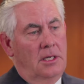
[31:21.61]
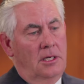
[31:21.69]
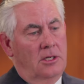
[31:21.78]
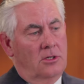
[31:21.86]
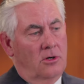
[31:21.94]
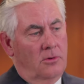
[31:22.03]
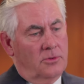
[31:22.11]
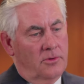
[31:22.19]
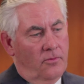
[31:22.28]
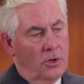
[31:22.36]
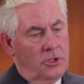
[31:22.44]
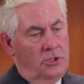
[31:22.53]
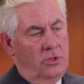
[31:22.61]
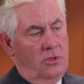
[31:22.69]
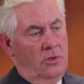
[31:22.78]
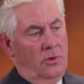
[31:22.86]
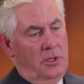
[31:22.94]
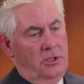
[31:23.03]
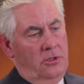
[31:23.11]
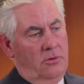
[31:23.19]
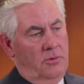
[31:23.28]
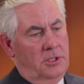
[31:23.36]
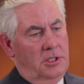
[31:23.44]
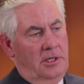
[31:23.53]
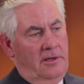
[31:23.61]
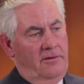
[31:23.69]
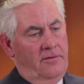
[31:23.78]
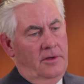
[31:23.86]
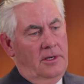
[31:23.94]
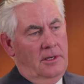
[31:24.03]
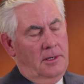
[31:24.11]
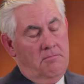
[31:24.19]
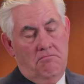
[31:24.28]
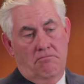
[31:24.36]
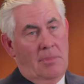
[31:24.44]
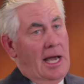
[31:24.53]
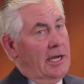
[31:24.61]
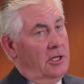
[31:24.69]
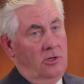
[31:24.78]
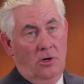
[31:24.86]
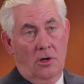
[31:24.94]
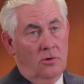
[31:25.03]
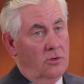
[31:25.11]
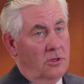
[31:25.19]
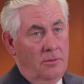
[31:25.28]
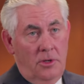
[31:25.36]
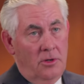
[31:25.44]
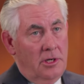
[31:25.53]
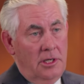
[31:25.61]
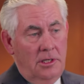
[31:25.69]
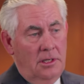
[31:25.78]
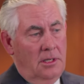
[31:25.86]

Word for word: in terms of what you're going to receive back in your local community,